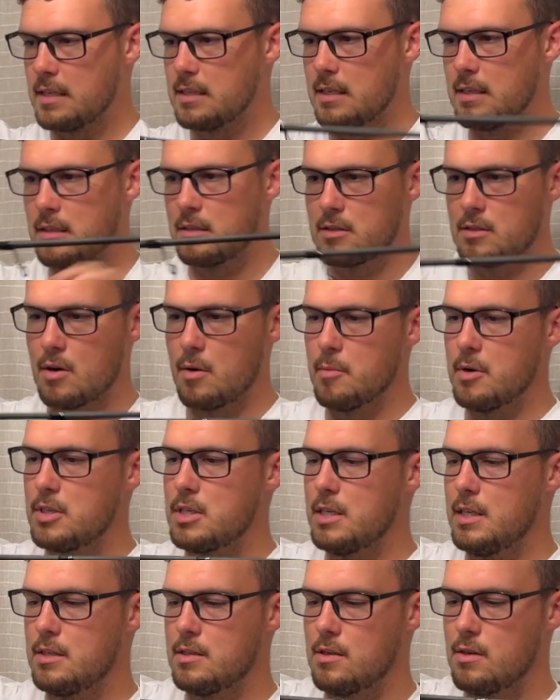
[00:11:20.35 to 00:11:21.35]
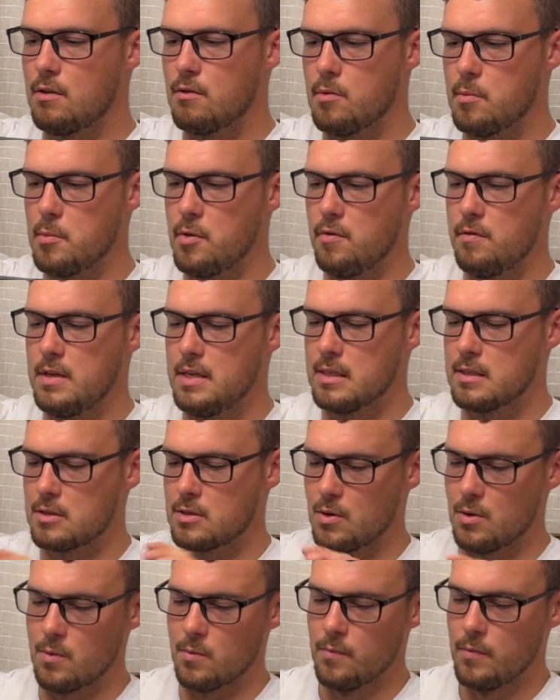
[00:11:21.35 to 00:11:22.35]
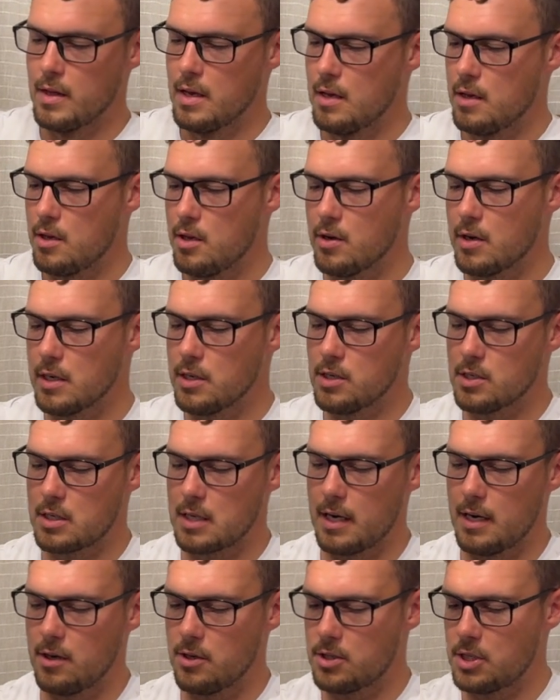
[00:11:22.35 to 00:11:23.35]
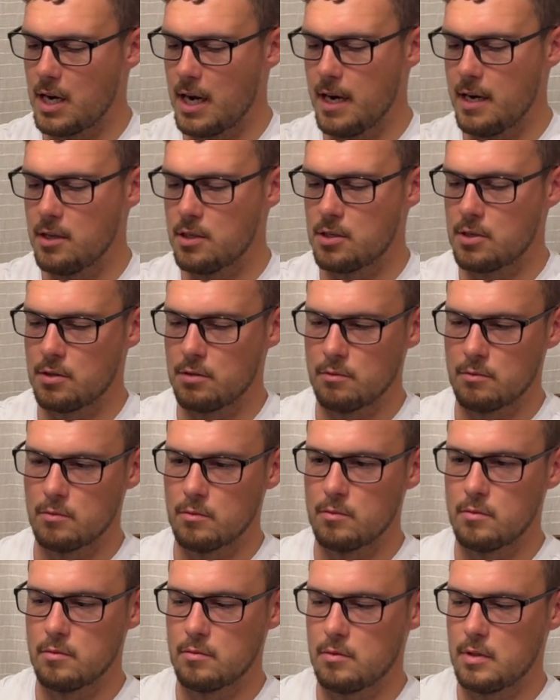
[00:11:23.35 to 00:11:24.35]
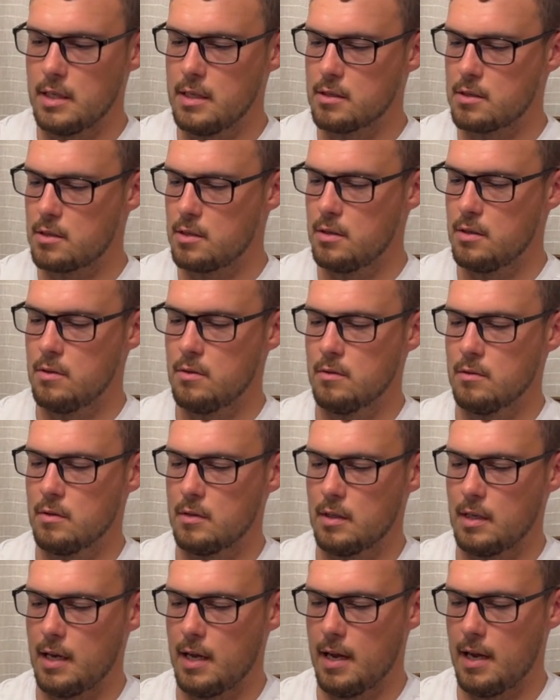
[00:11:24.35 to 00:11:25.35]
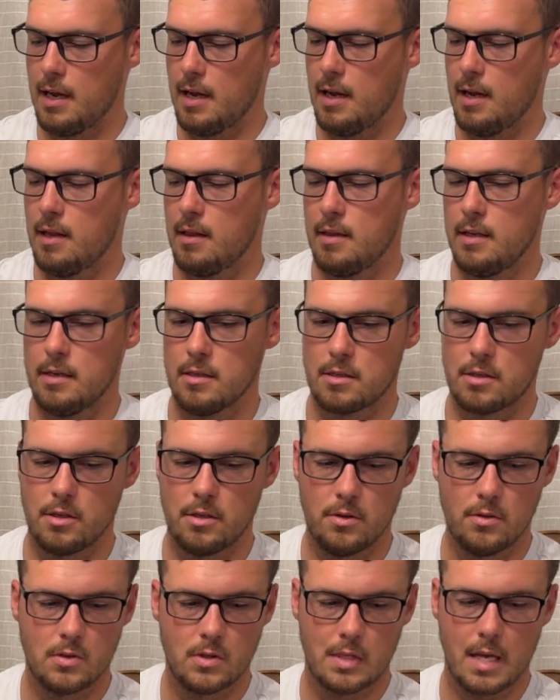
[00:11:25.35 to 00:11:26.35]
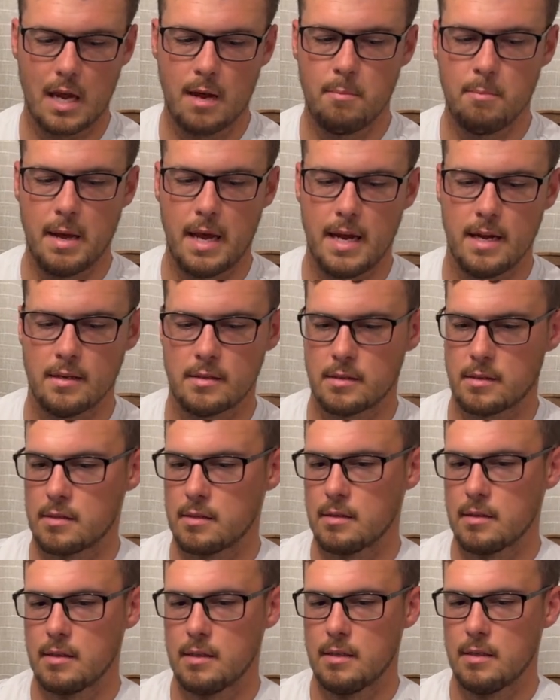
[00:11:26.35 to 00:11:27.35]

Makes it so much easier to remove these. So you can just interchange these two and these two, same base.